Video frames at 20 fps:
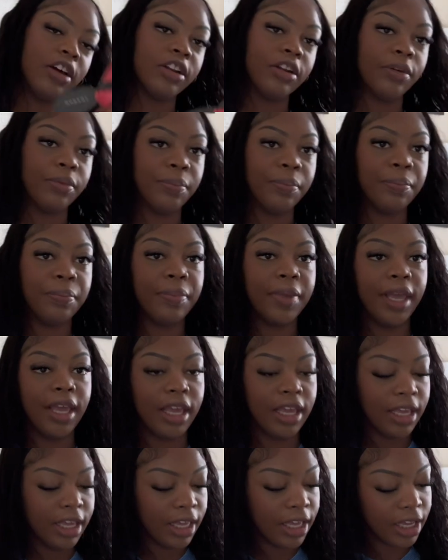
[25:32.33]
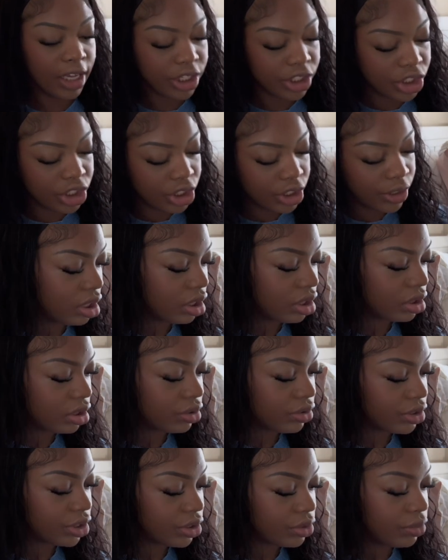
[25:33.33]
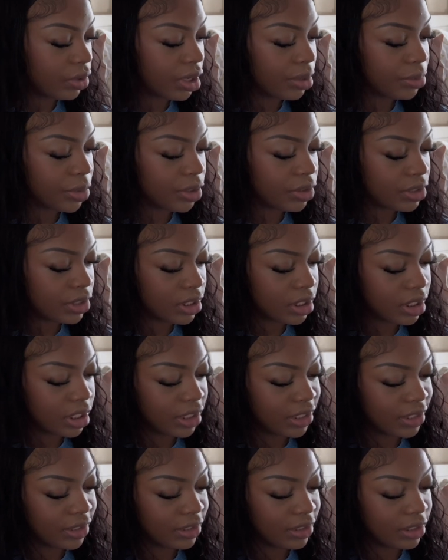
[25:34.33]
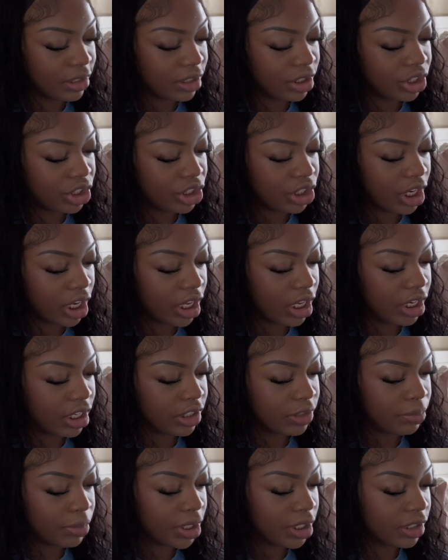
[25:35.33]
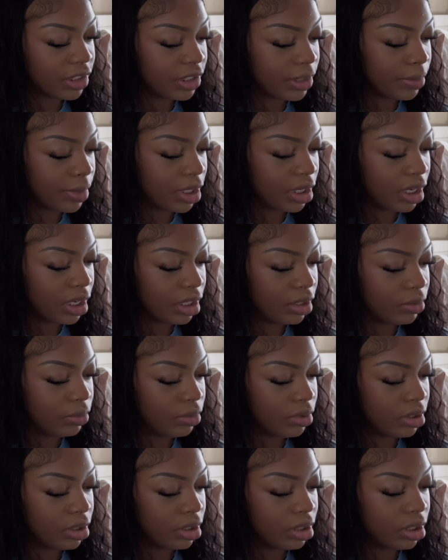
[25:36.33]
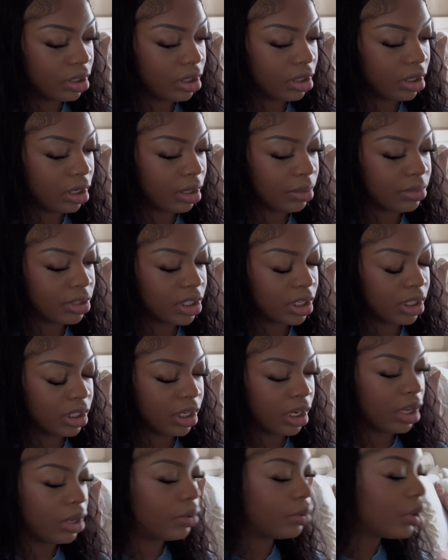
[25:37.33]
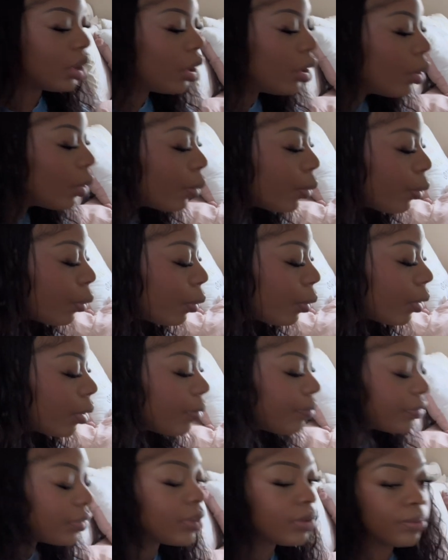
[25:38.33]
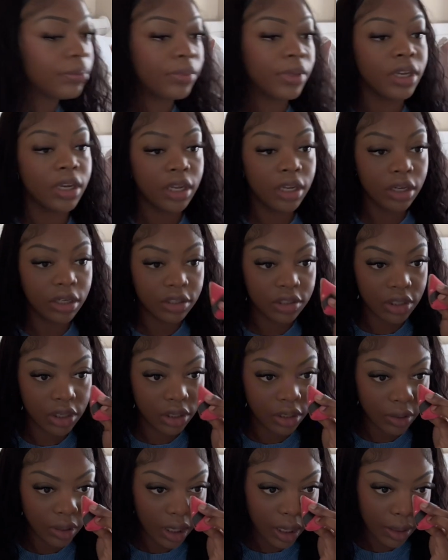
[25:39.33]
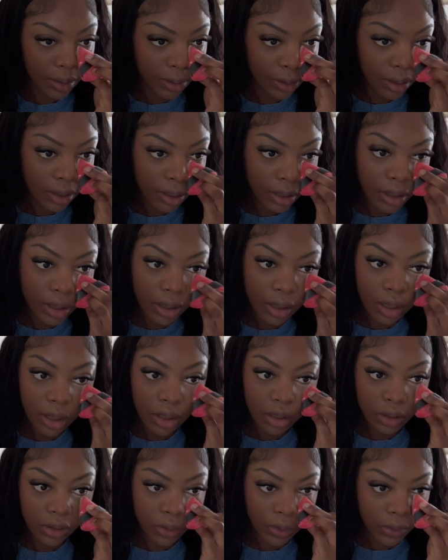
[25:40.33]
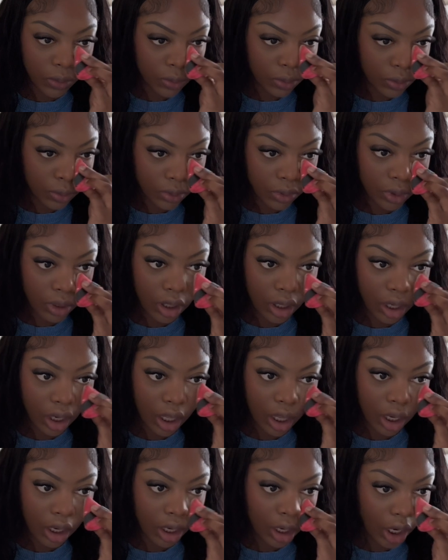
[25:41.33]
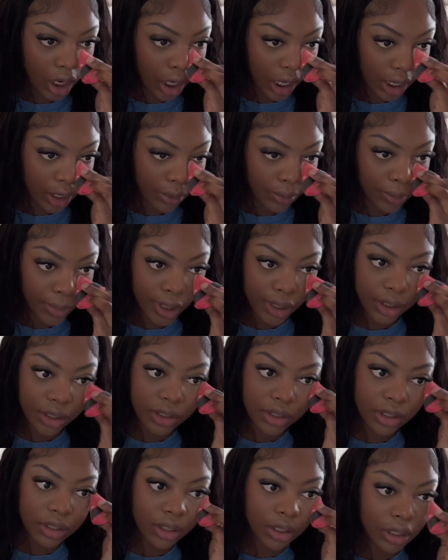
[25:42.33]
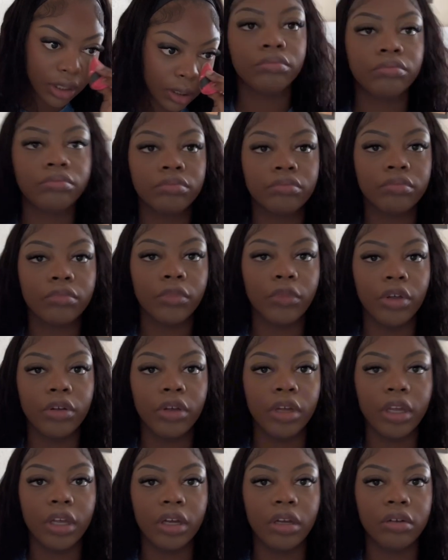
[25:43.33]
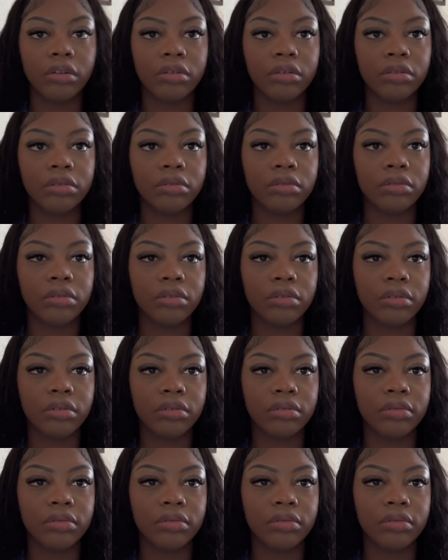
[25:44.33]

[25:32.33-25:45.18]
a pinkish. The reason why I'm using this shade is because the banana one, I'm sitting down. Banana is going to like do a lot. Like a mess. Okay, y'all. Hold